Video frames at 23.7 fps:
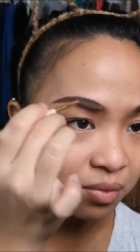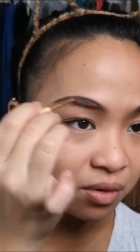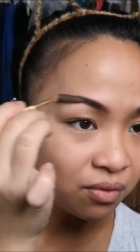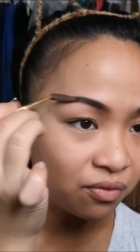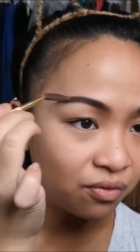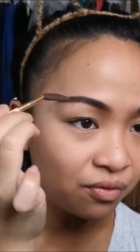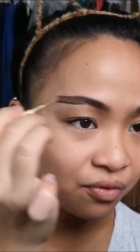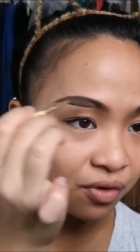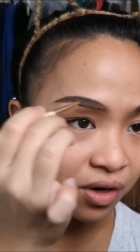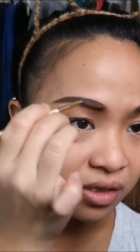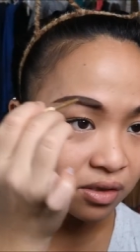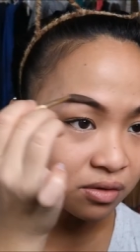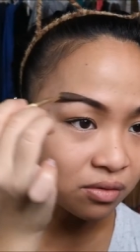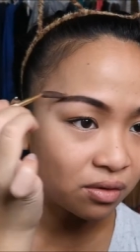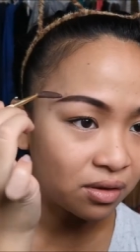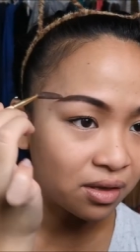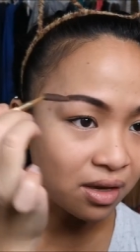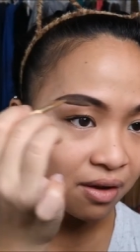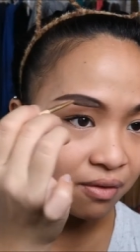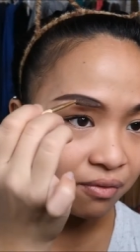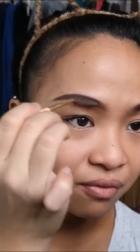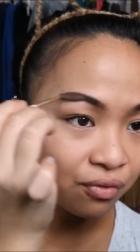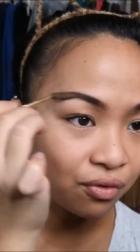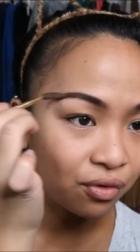I've been friends with
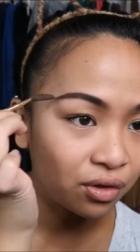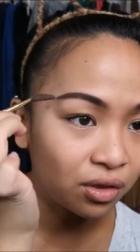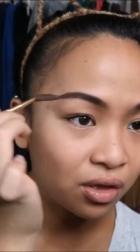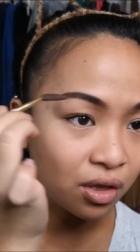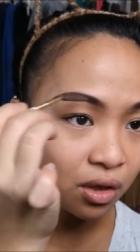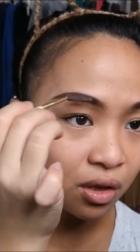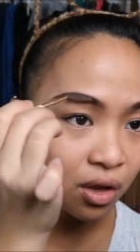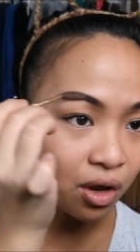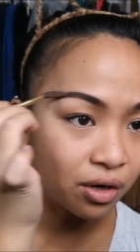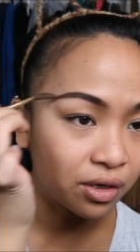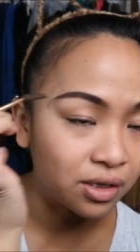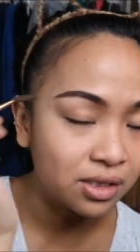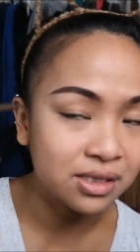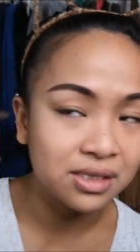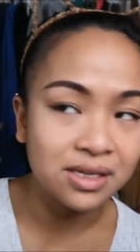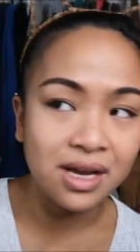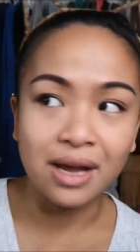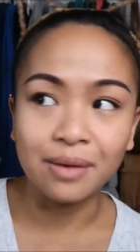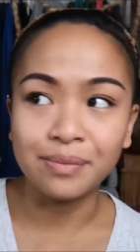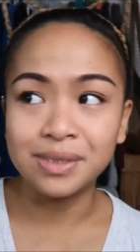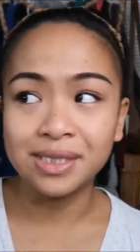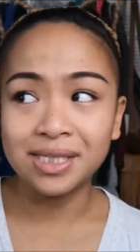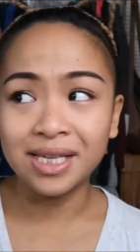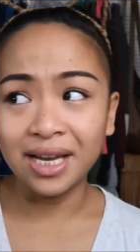them for the longest
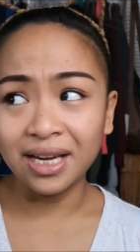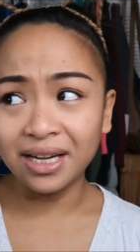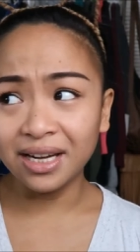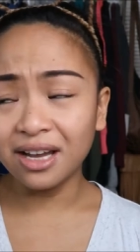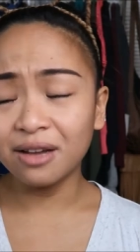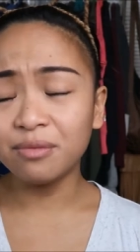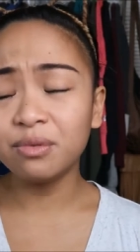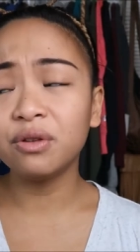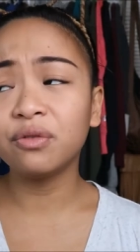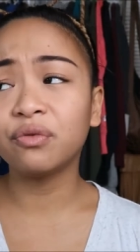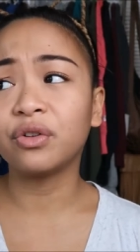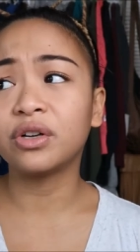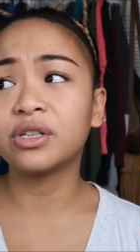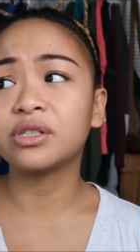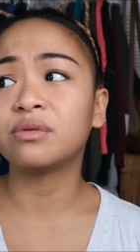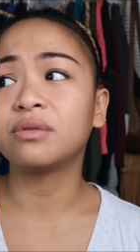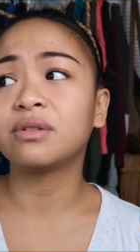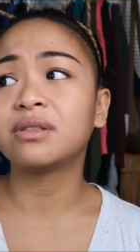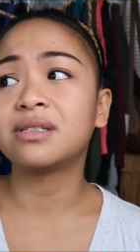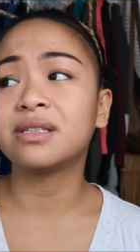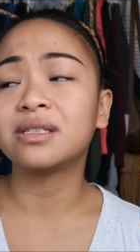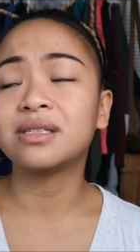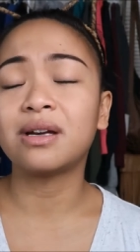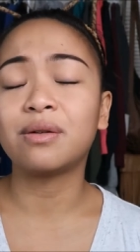time. Sadie I've been friends
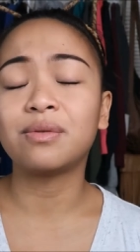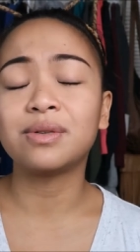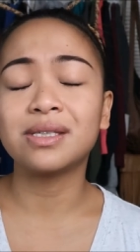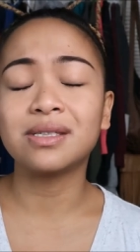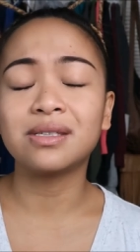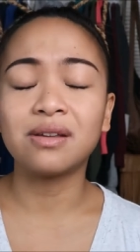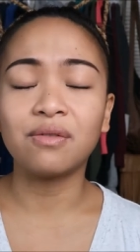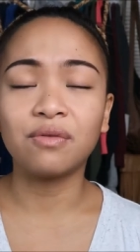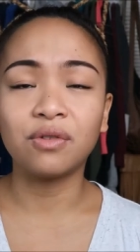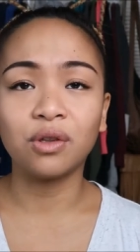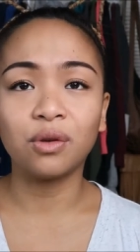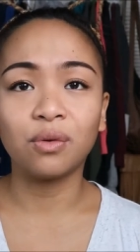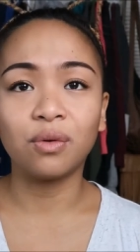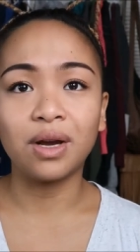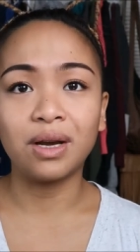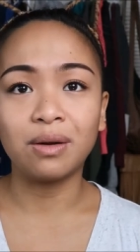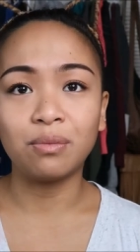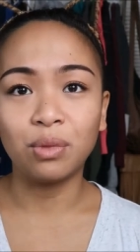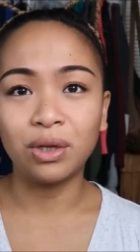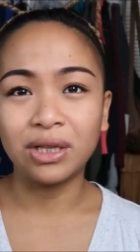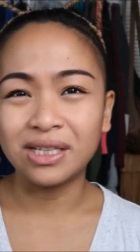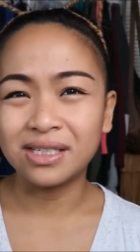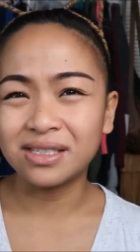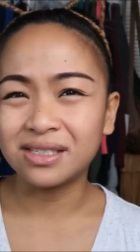with since I was in 7th
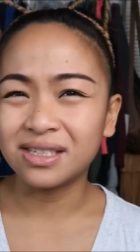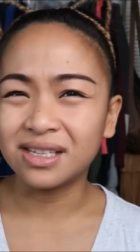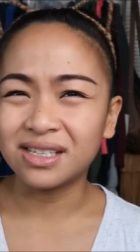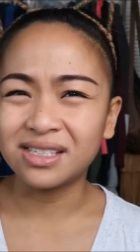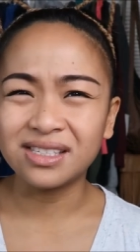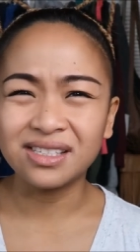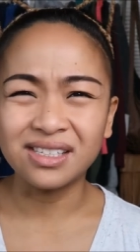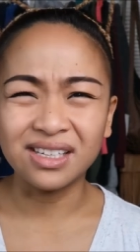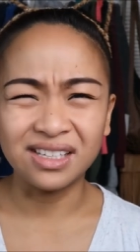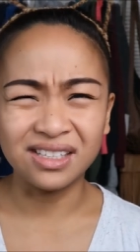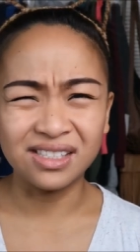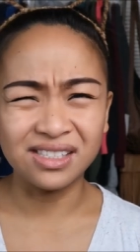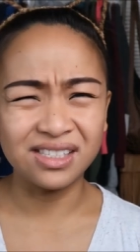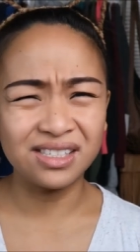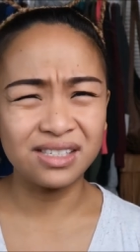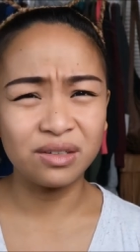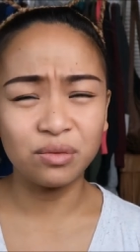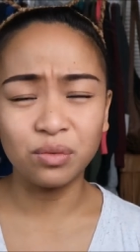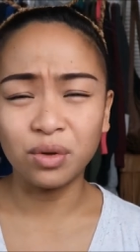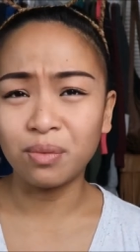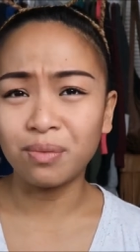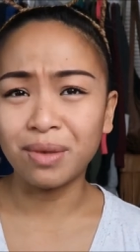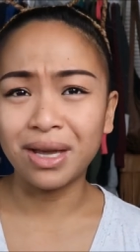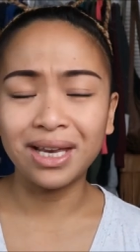grade. Melissa
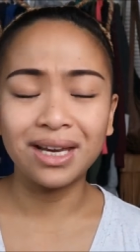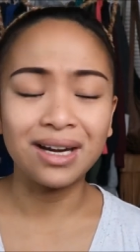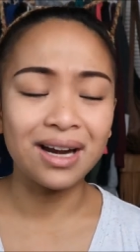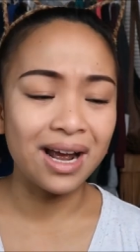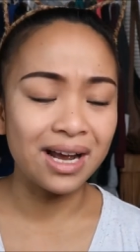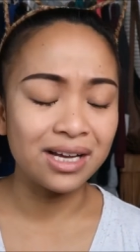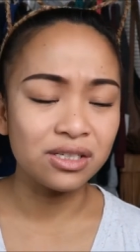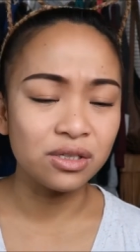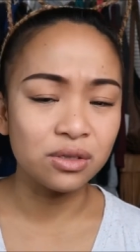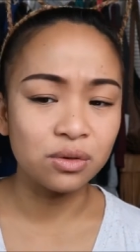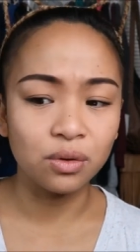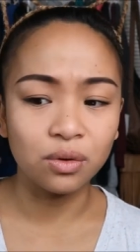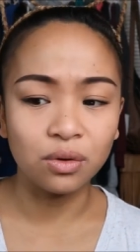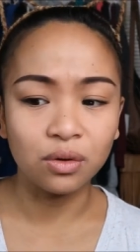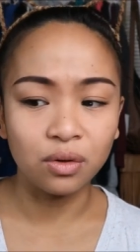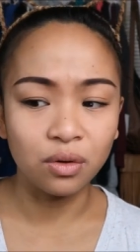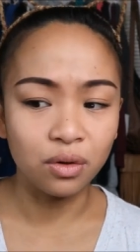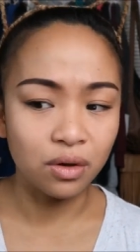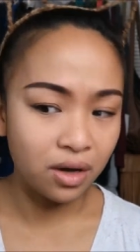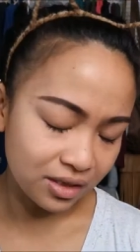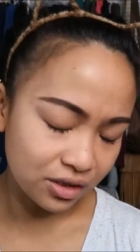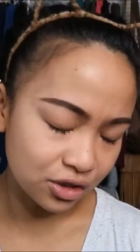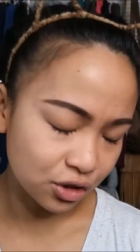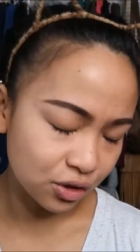since we met in high
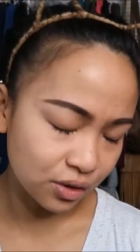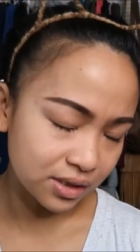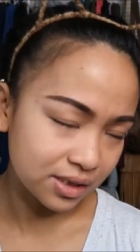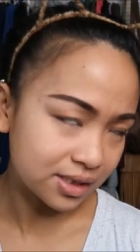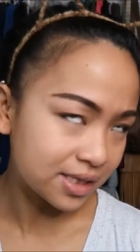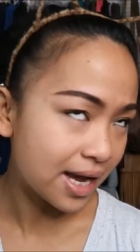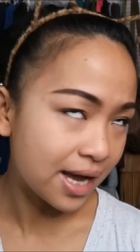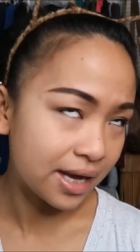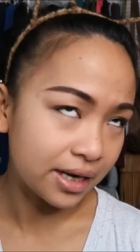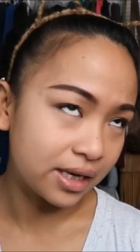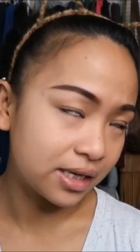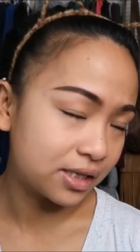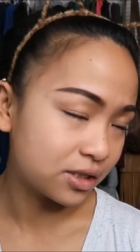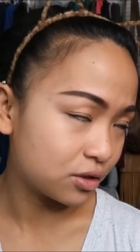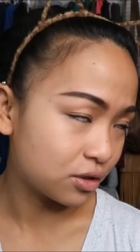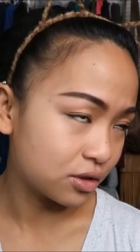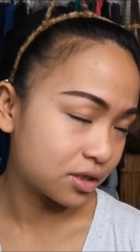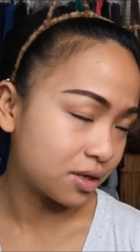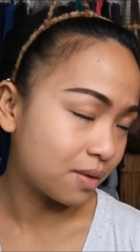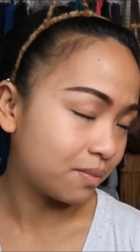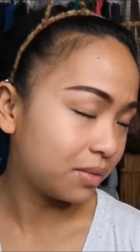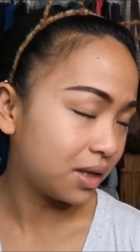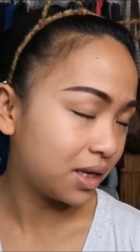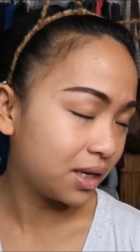school, I think during tennis
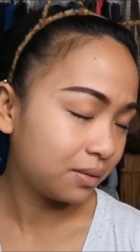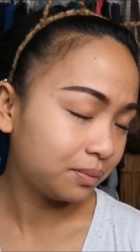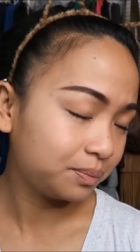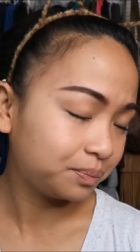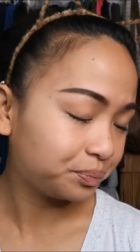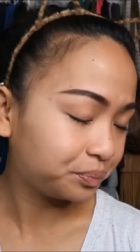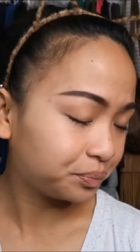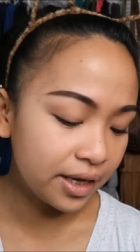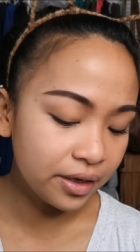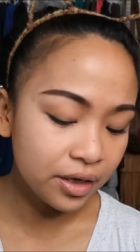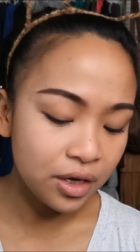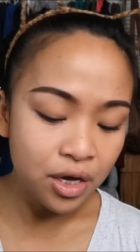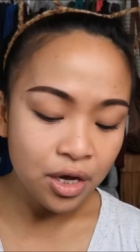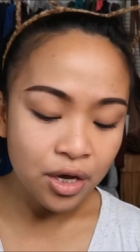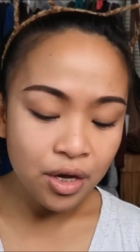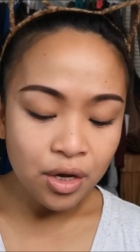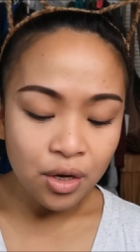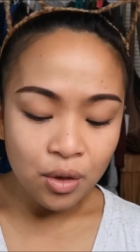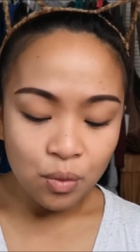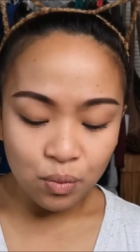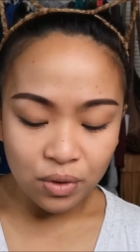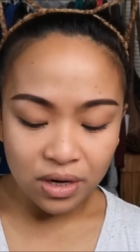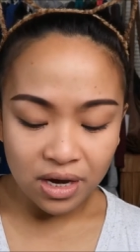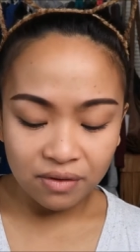or something. And
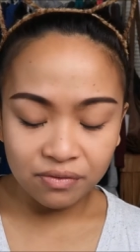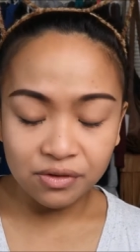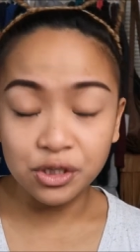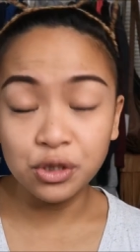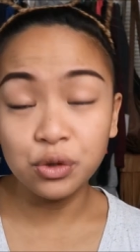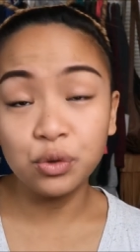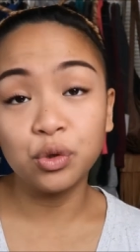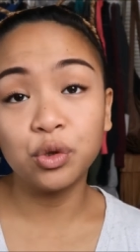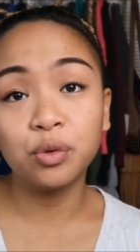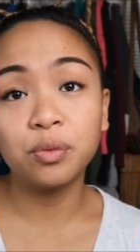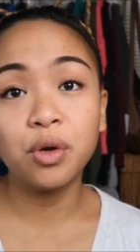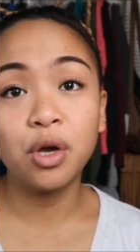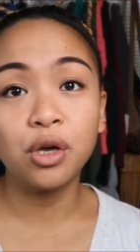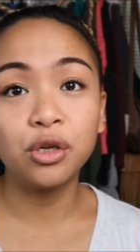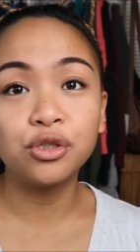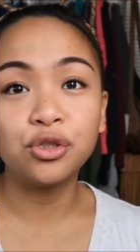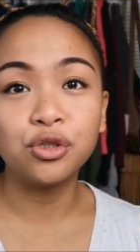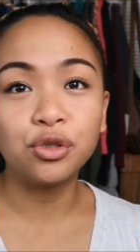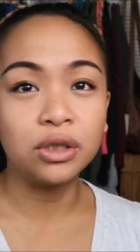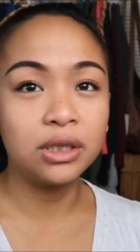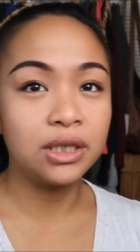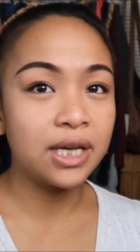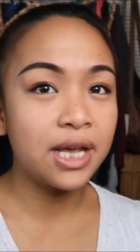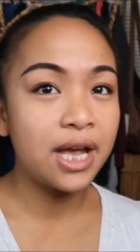we have this group called
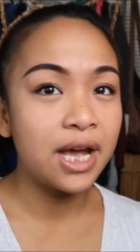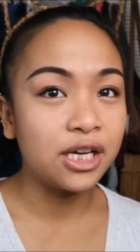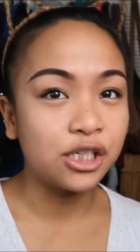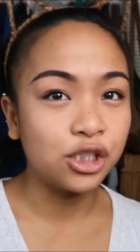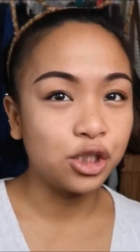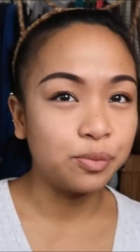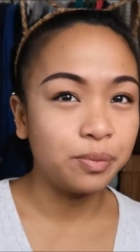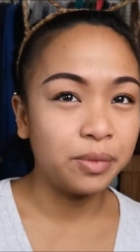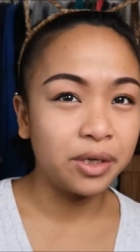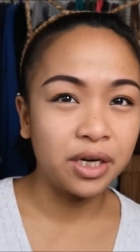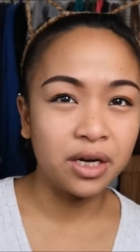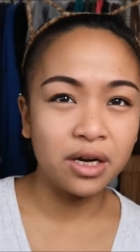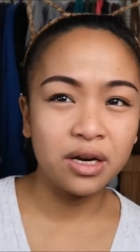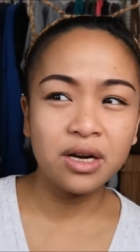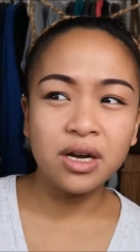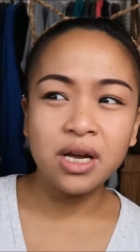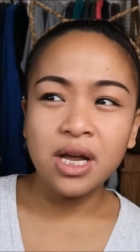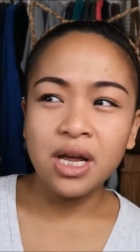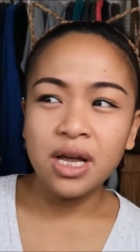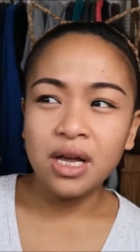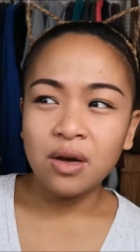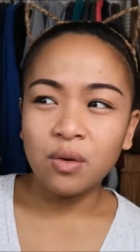June Kashmir.